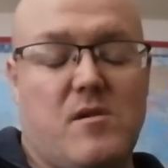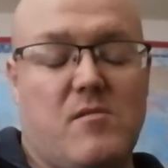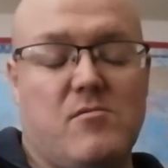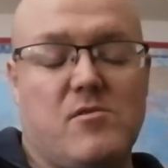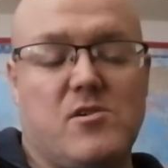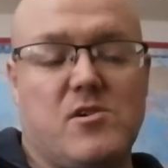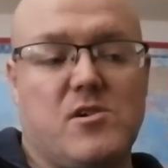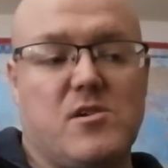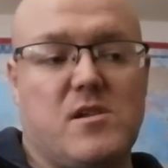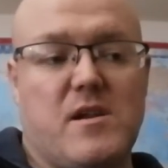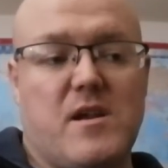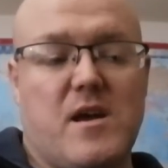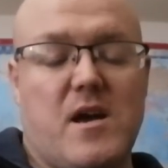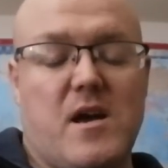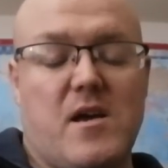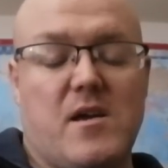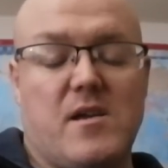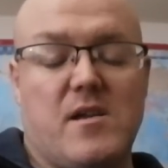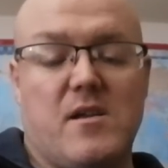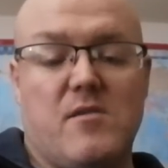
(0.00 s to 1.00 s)
just an
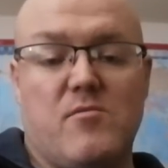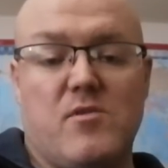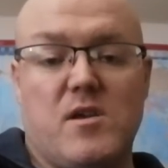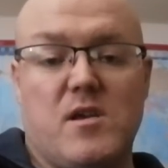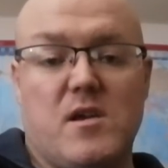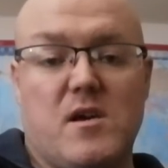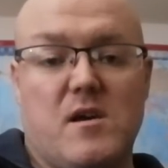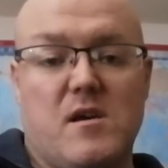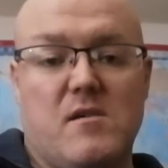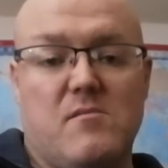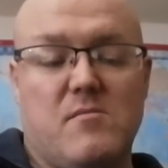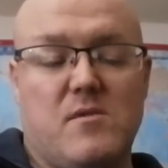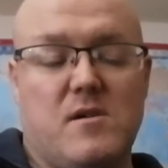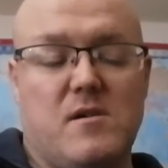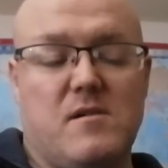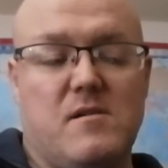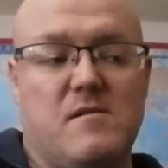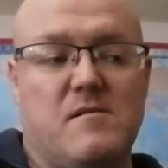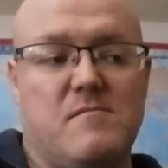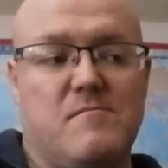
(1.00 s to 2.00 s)
angry wee guy,
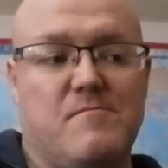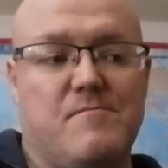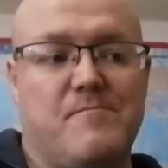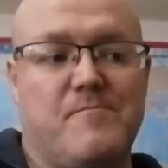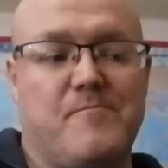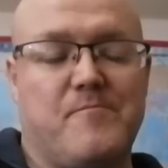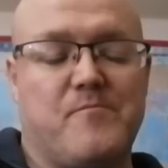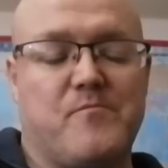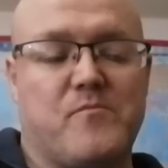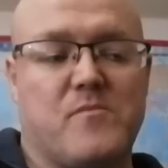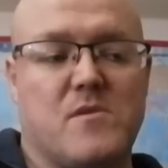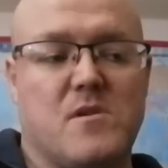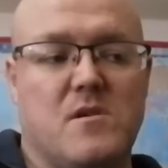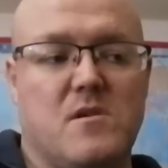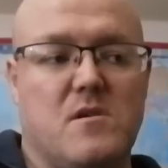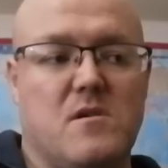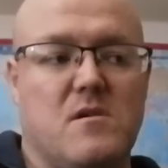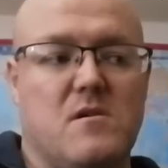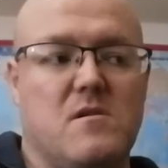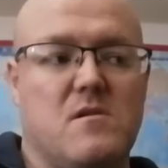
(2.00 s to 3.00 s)
man.
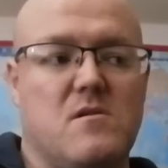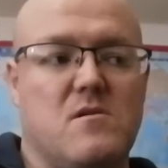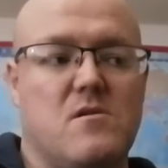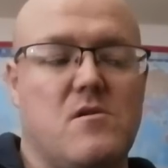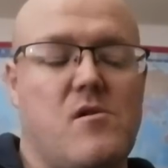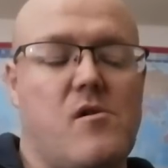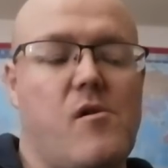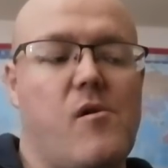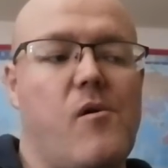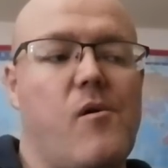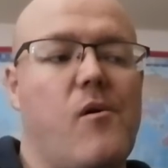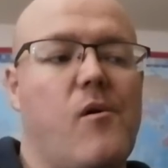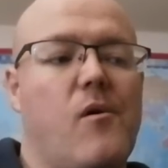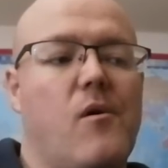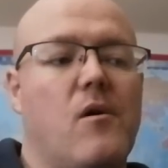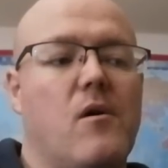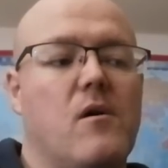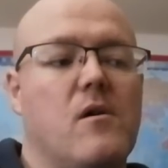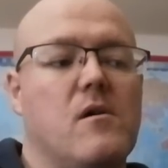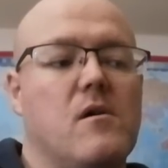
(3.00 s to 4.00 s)
And
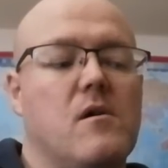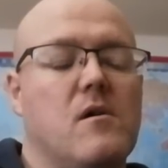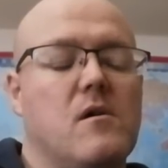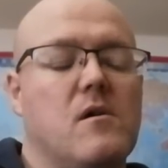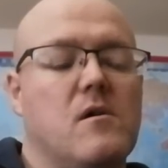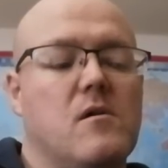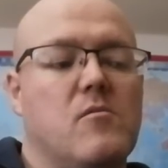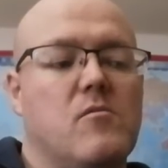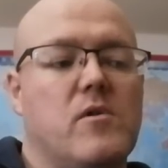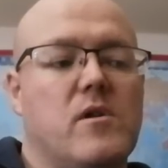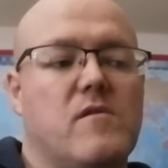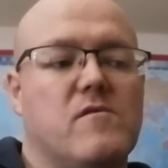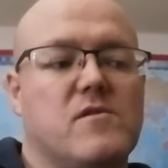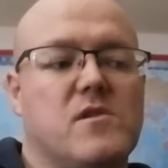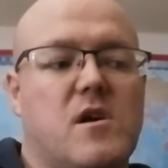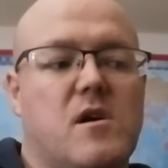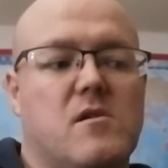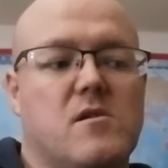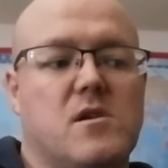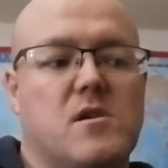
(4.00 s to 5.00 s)
when I've
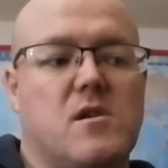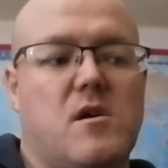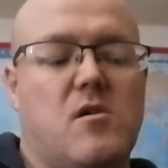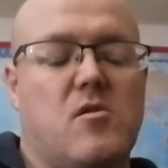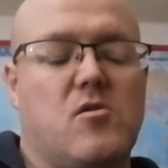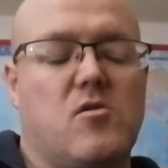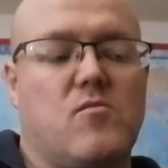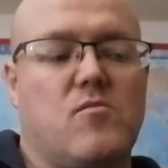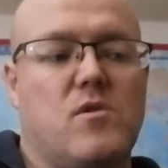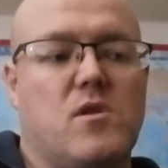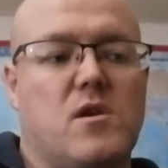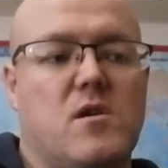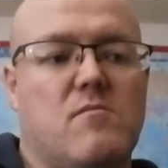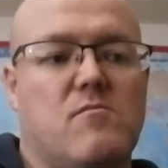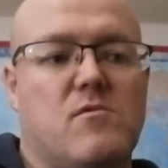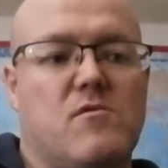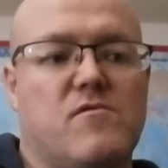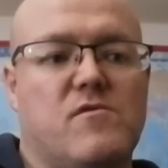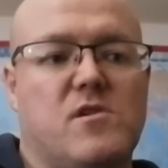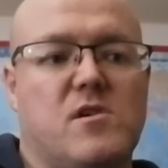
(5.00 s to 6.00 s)
started arguing with them,
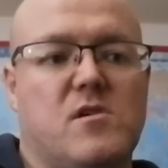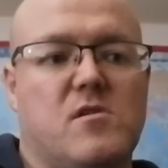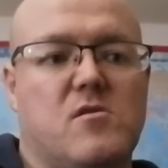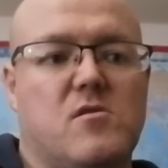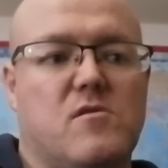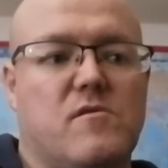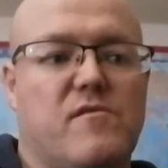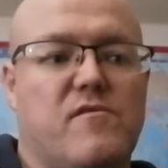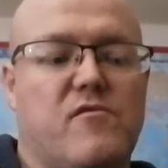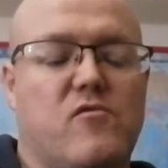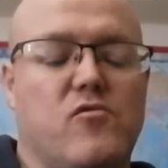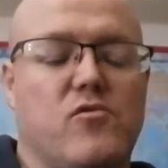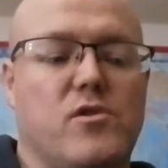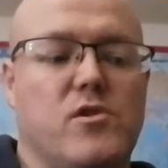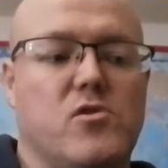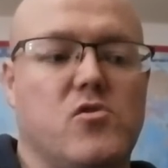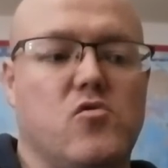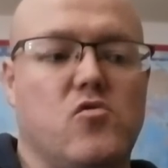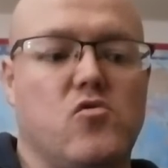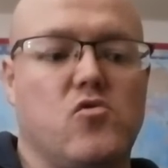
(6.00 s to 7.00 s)
they've said, phone the
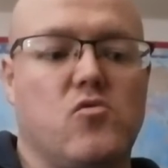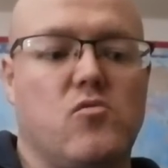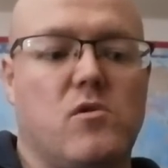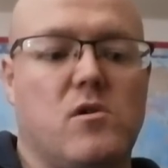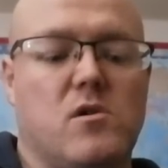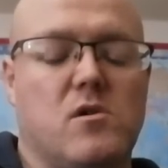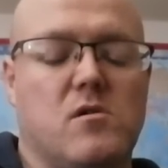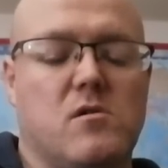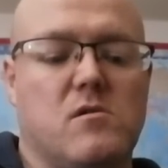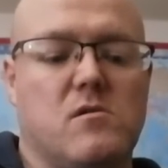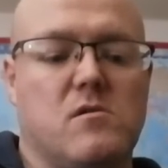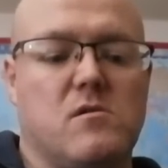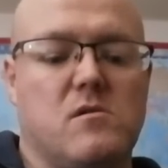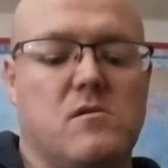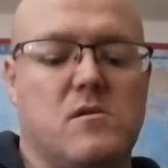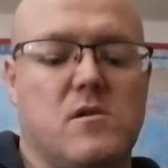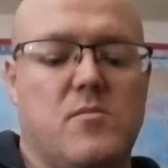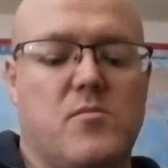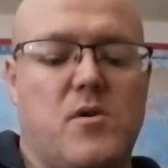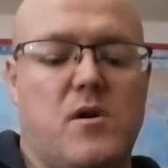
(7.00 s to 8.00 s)
social work
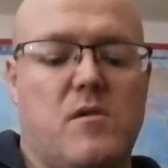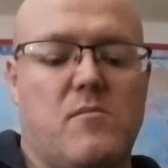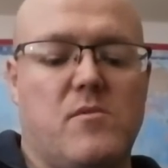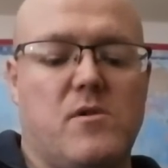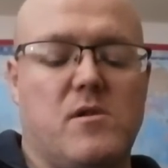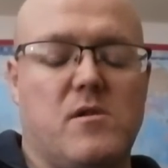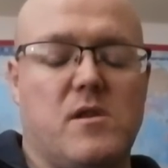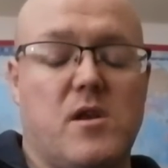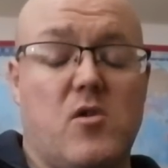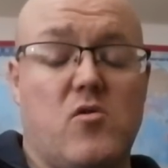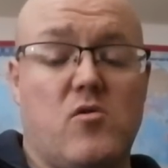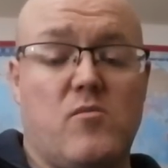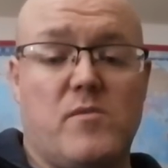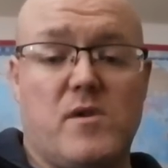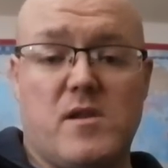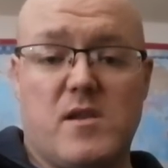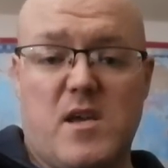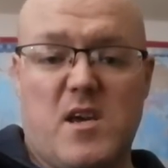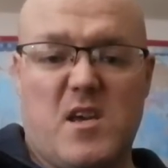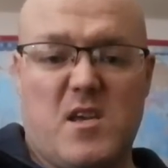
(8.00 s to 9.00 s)
department, tell them to
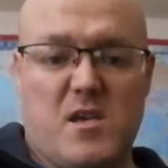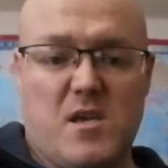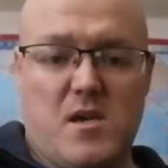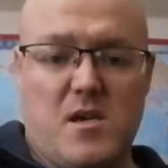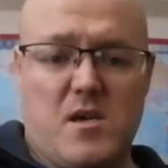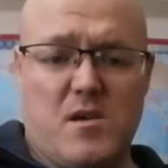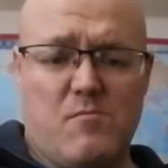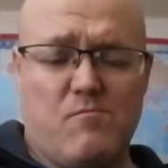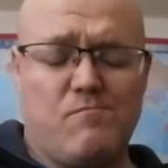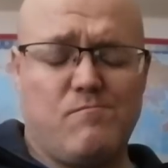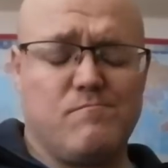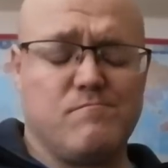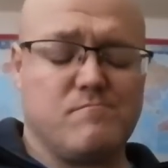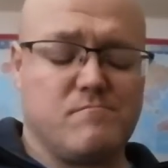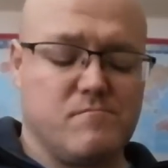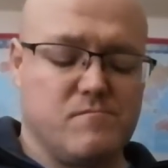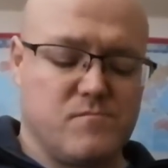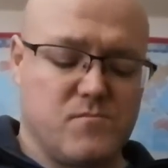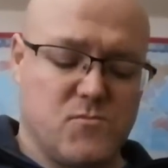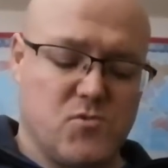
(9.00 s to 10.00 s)
take you home.
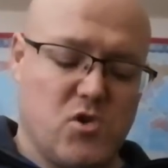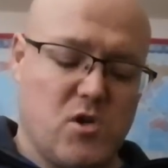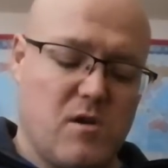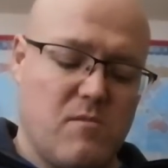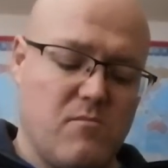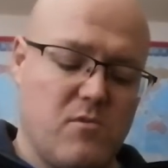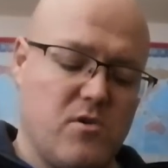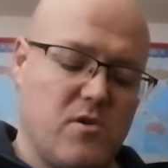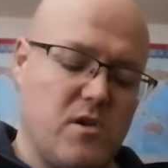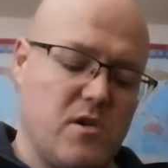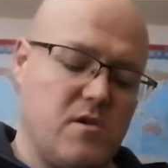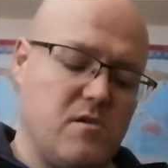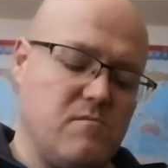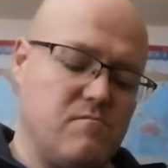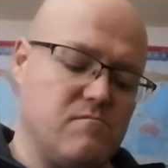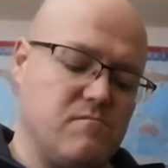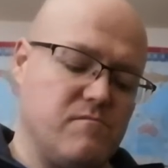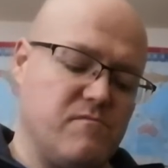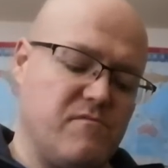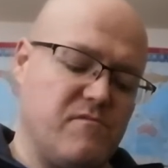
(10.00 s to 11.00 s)
So I'm like, right.
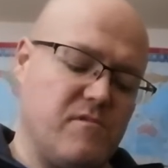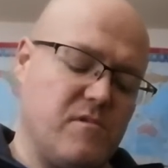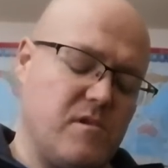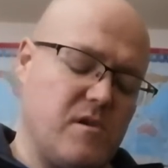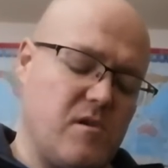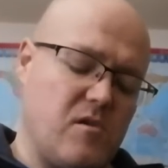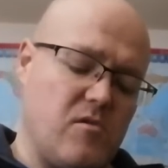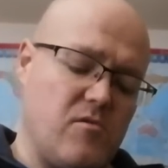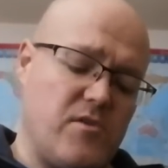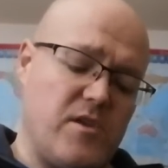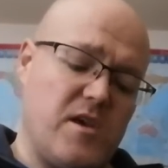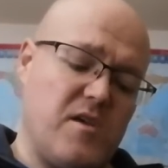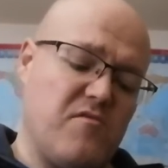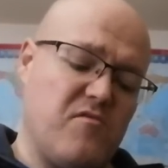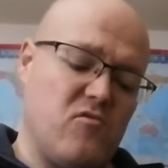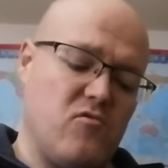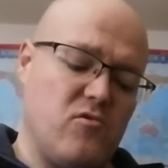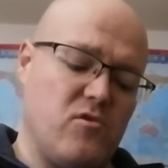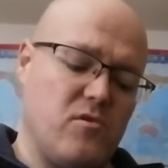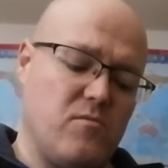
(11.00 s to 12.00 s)
Or they
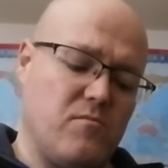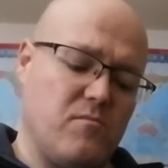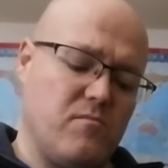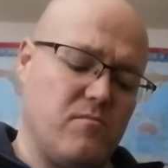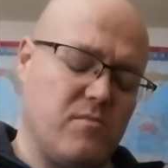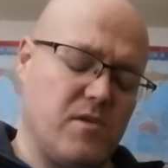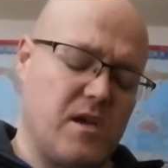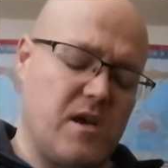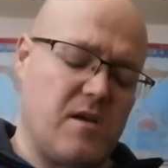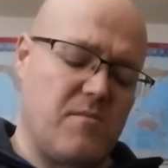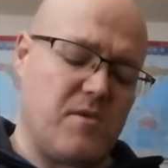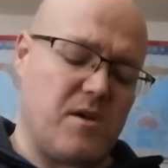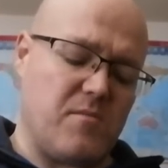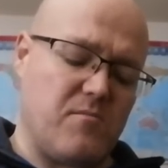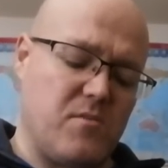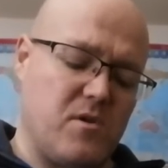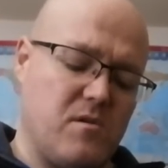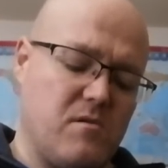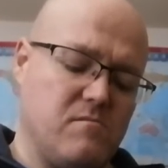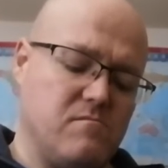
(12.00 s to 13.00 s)
phoned them, can't
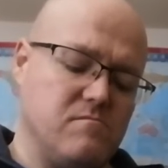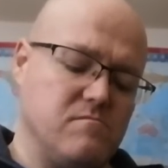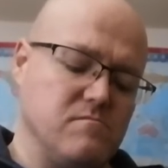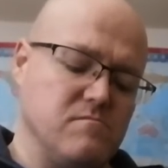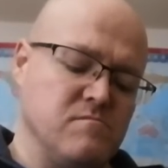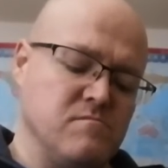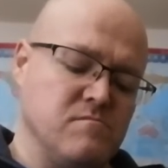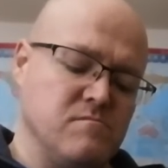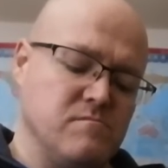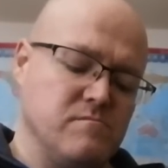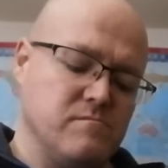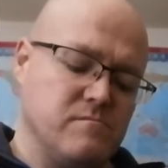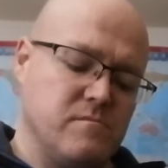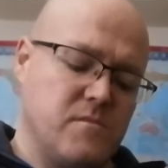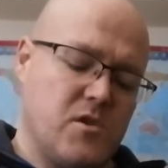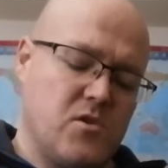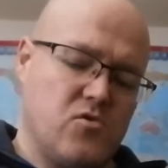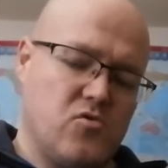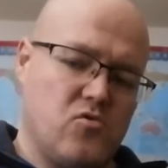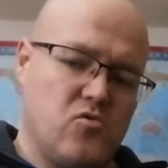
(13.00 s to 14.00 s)
remember.
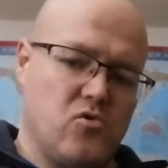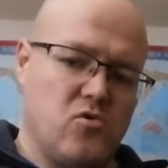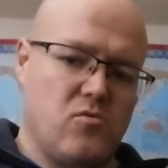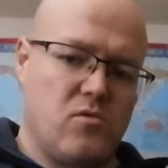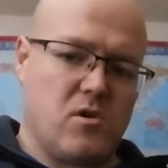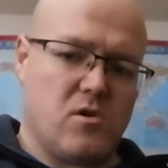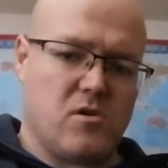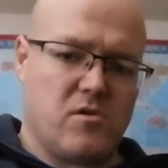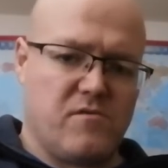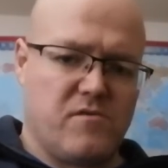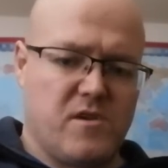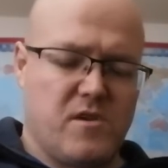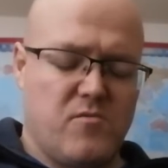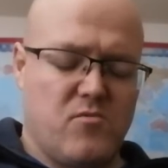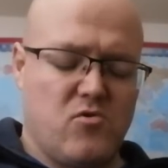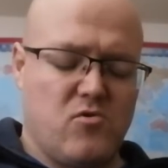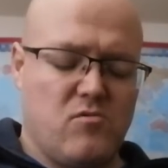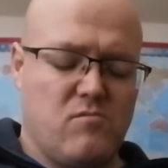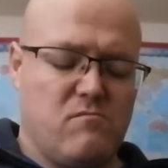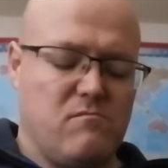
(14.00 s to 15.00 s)
Social work have come
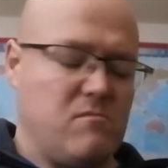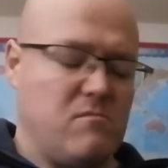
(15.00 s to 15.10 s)
out